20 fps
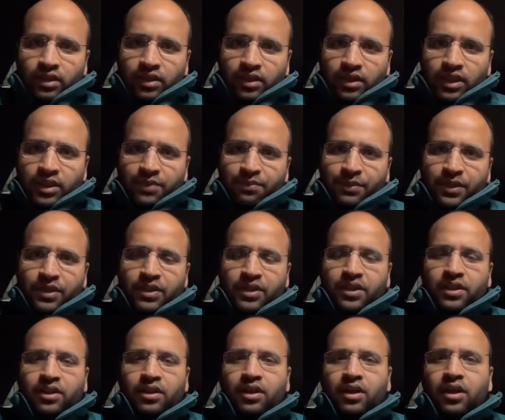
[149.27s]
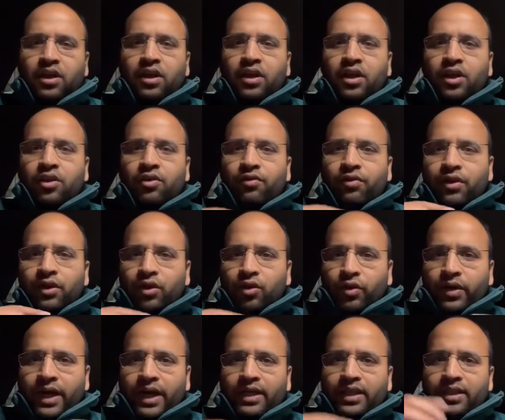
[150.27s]
This person will
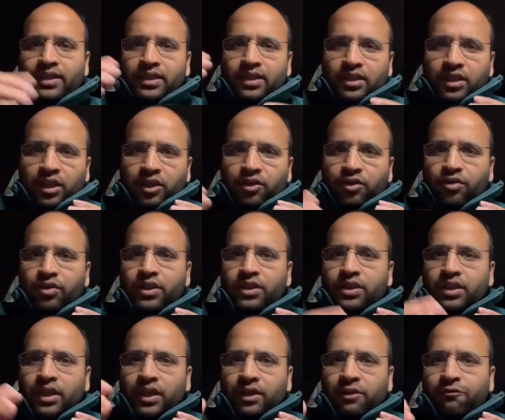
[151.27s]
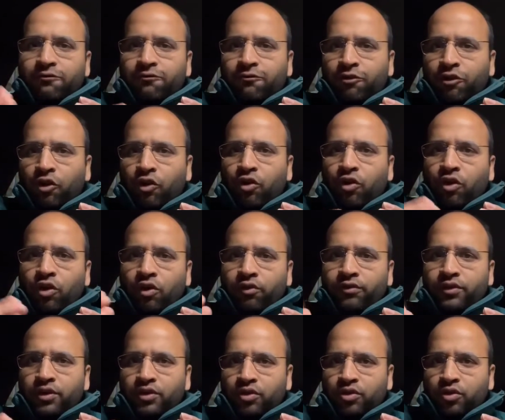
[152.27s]
look at this continuous inflow of
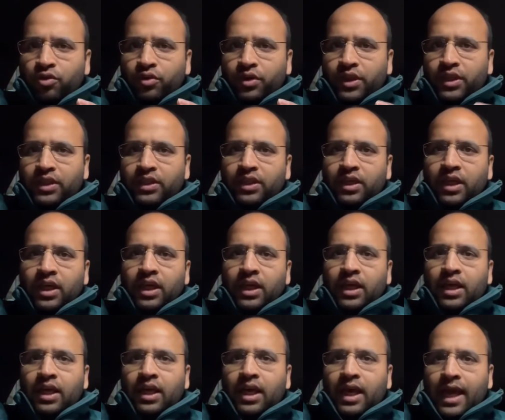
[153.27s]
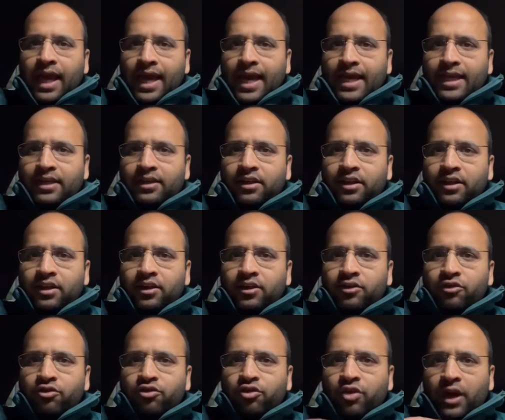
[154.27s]
the stories and
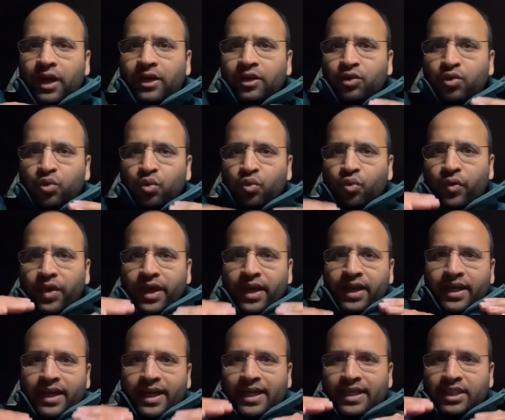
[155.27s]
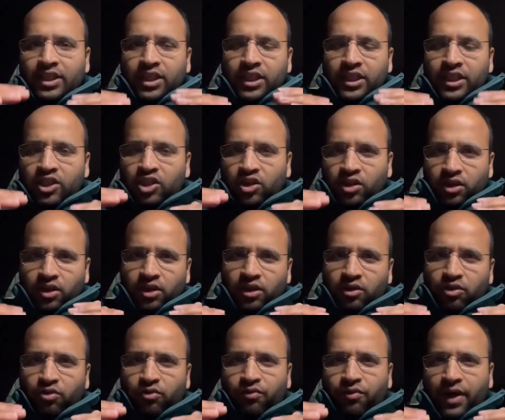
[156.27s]
try to weigh against each other
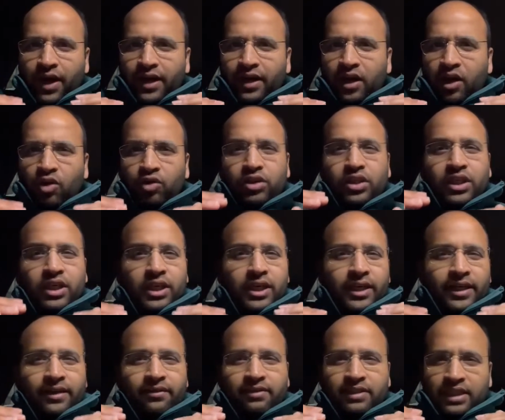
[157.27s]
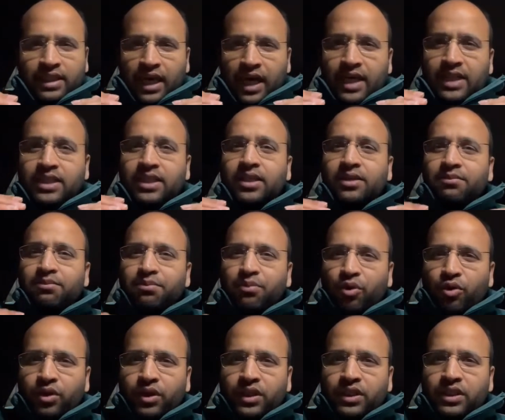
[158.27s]
to find out the relative size and
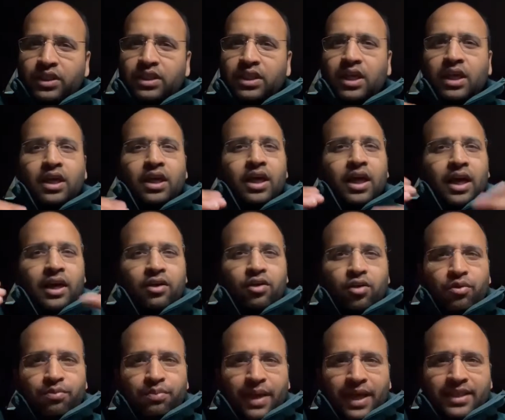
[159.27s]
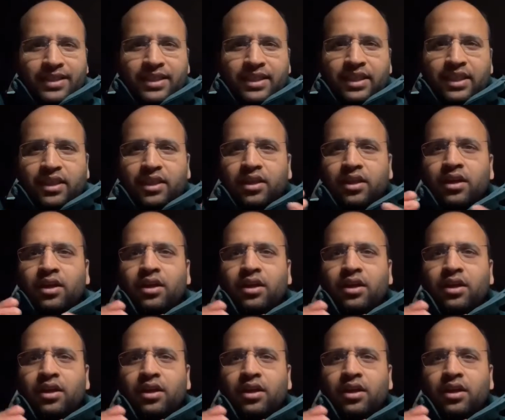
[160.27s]
importance and complexity,